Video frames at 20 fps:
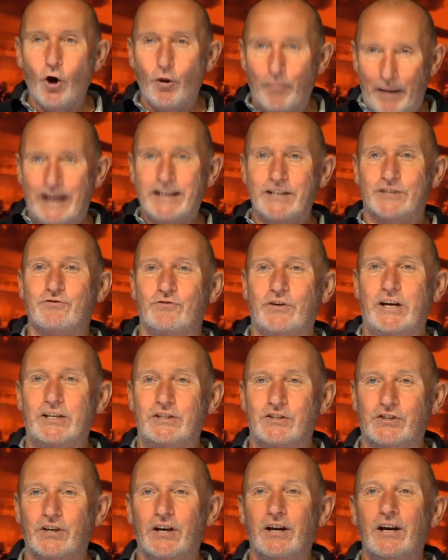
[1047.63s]
man is
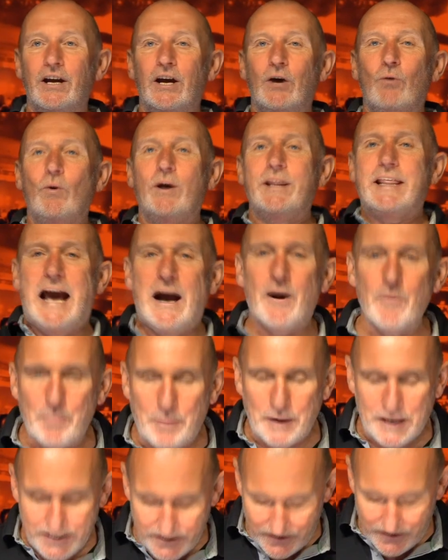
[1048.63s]
rich. Without
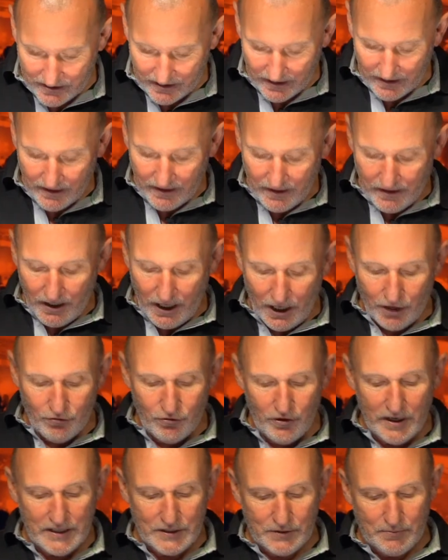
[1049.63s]
peace, a
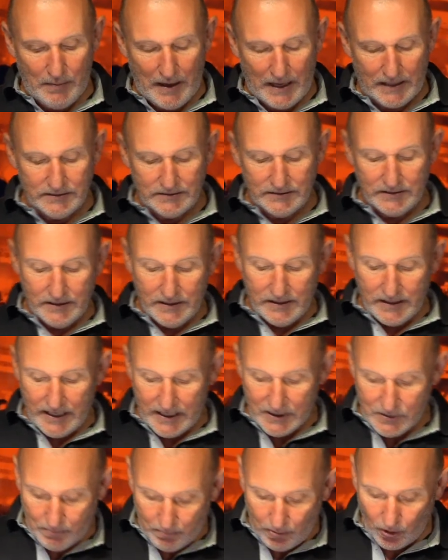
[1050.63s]
rich man
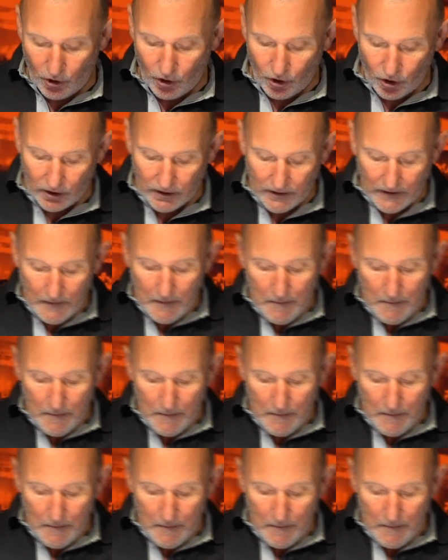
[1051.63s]
is poor.